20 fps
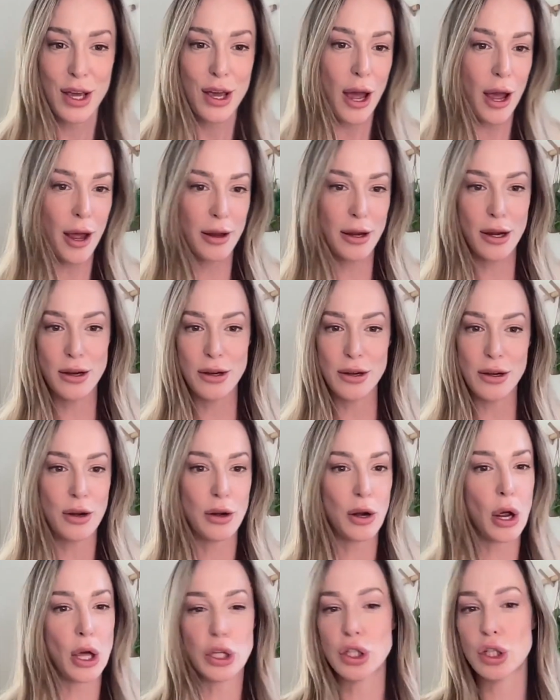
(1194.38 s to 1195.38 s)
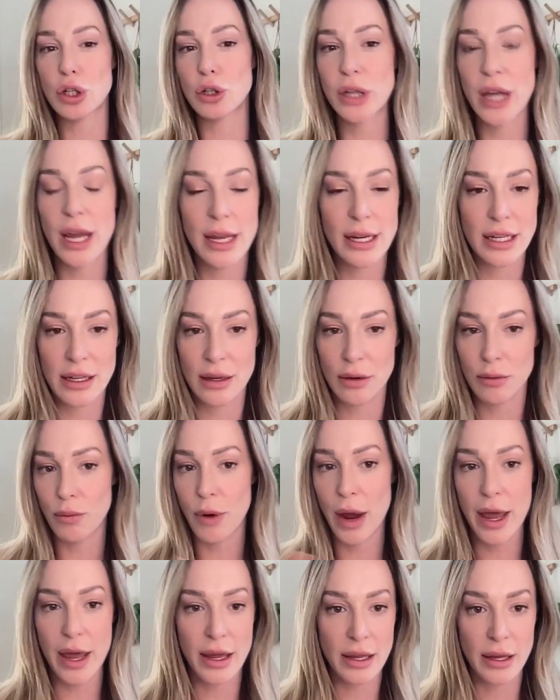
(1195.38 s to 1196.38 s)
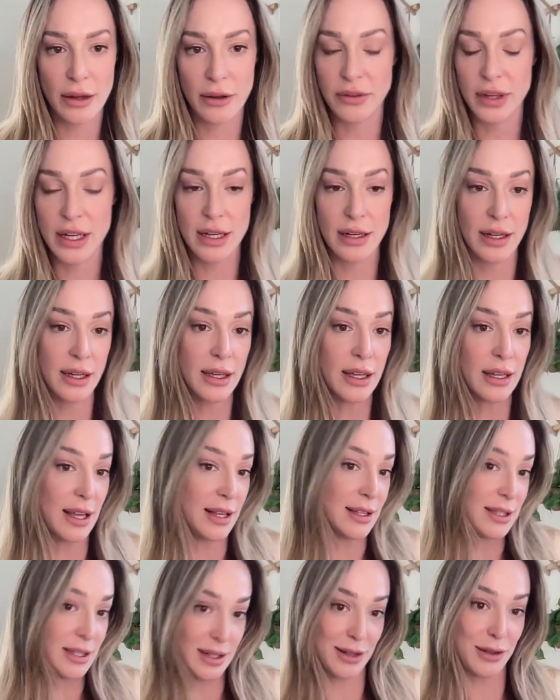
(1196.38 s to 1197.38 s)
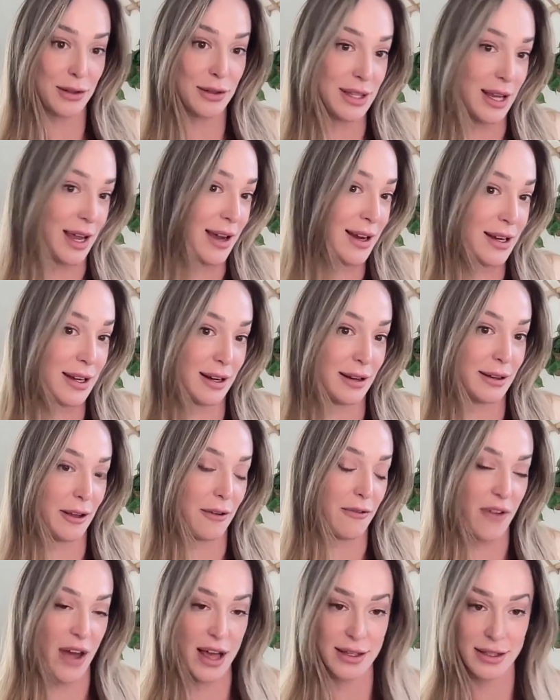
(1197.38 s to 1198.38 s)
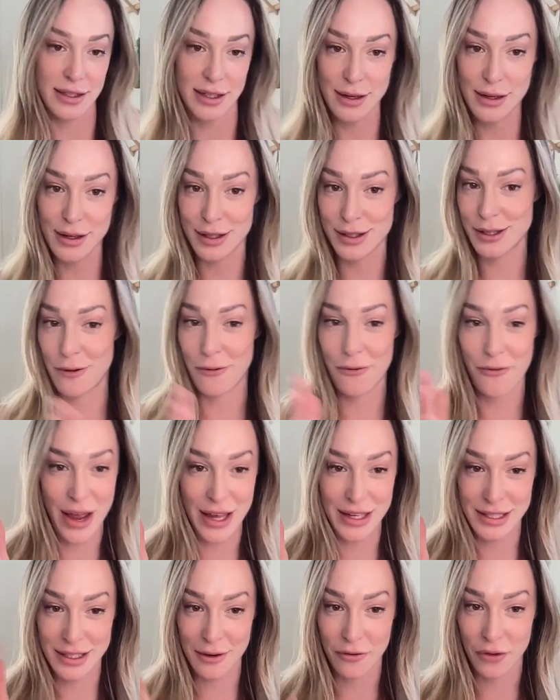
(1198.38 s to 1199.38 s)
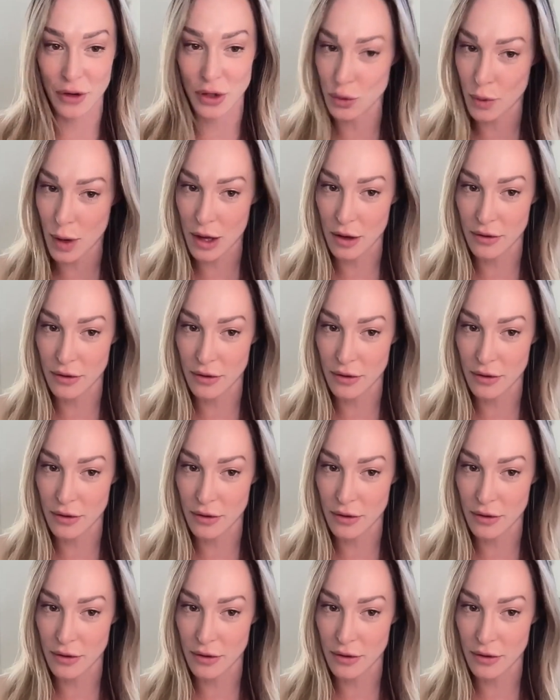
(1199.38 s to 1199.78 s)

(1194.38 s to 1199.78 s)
a circadian way of eating, and that's still technically fasting because you fasted for 12